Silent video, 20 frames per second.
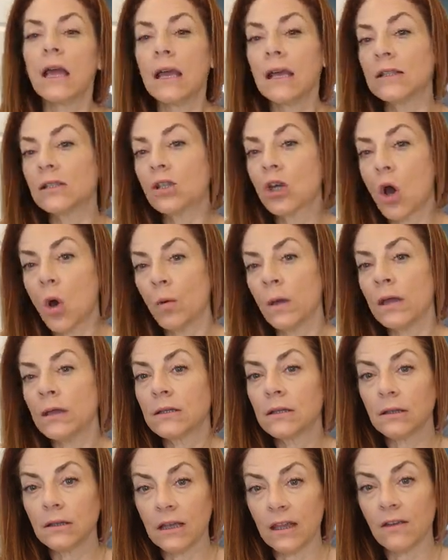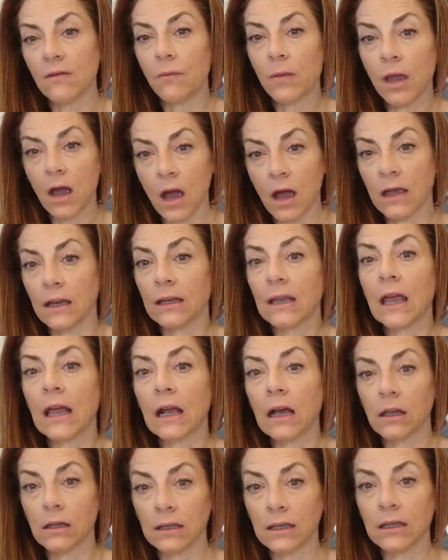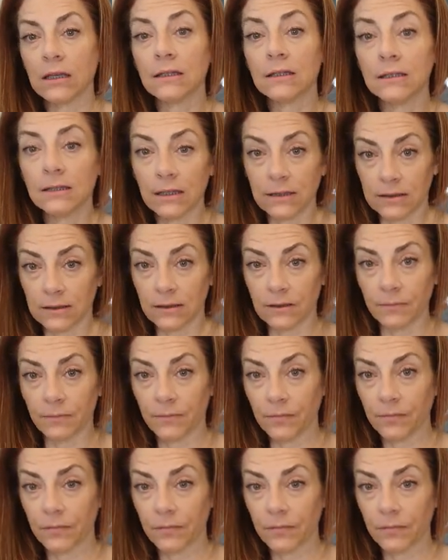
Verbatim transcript: it's going to leave behind a clean system